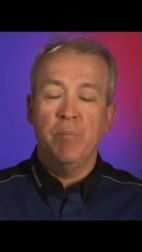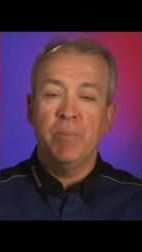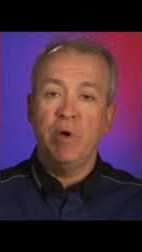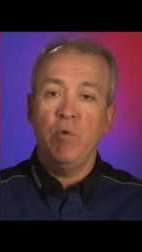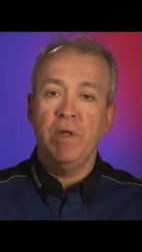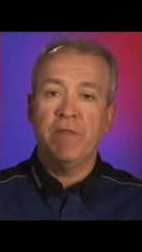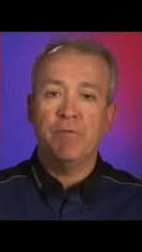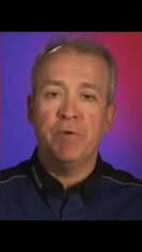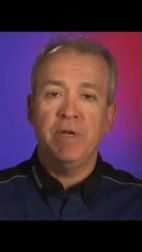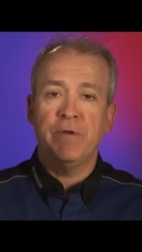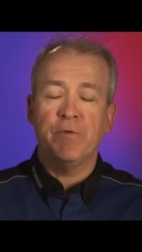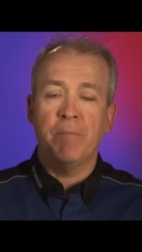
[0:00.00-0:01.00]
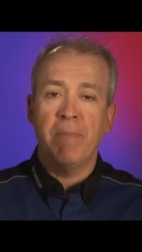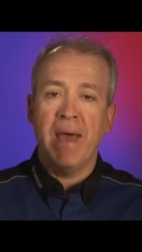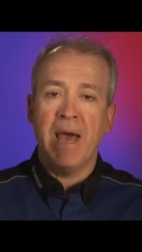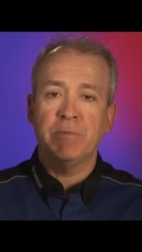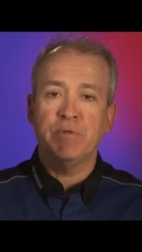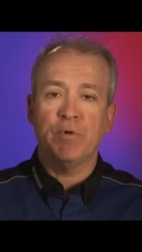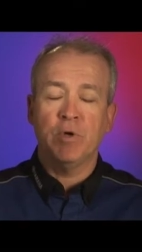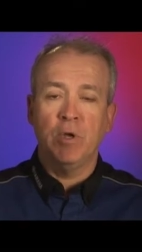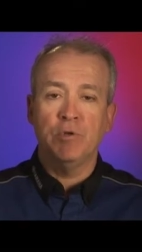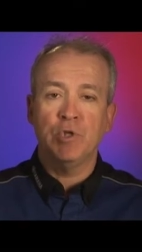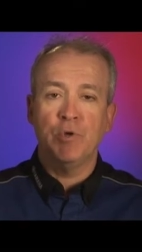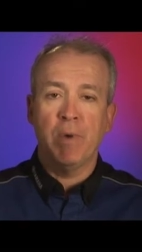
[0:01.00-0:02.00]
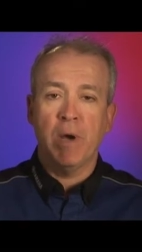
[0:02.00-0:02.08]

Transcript: but only three different maps for closed-loop